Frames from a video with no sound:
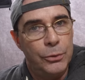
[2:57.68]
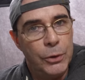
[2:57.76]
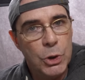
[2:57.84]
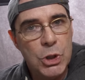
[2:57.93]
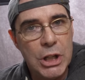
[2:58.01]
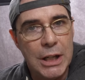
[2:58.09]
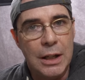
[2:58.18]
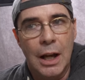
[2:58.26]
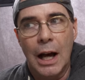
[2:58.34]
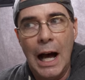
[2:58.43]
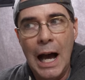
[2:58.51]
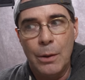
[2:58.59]
Fuji,
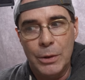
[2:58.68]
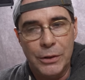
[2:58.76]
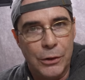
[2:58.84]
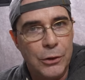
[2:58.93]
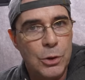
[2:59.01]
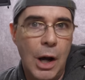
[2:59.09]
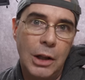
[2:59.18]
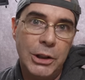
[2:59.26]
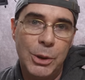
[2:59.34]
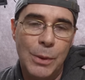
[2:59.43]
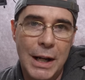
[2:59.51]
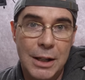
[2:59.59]
I would
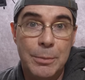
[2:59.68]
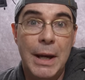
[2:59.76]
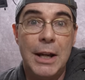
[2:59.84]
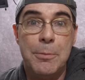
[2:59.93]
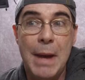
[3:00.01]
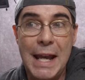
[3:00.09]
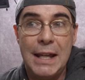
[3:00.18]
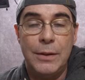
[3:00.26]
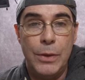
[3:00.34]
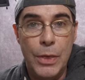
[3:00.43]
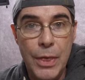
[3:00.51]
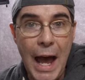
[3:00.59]
strongly recommend
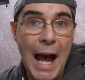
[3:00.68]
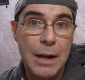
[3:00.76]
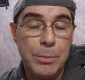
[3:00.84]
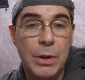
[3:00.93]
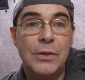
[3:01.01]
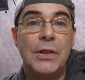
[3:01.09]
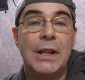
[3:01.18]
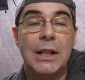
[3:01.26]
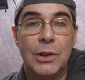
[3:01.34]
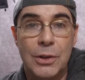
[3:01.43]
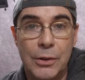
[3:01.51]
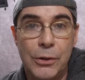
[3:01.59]
making that
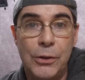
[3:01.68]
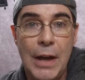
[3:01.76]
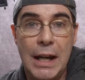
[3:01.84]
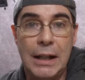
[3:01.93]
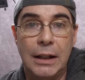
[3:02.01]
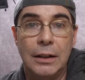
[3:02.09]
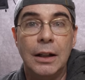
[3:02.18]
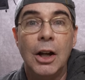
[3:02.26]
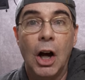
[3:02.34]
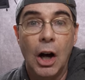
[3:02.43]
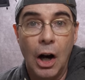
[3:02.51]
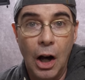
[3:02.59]
particular setting
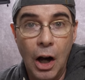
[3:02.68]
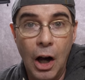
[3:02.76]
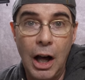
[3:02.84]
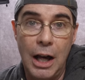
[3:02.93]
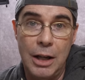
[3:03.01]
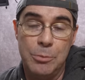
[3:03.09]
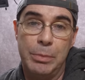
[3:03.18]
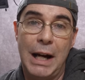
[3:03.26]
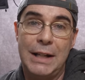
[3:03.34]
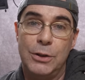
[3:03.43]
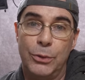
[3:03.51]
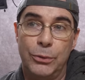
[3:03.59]
on by
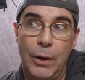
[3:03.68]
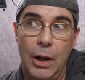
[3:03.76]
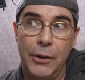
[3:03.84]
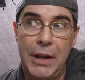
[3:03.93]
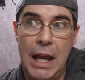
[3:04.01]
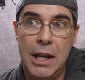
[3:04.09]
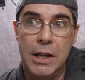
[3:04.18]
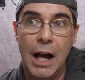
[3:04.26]
default and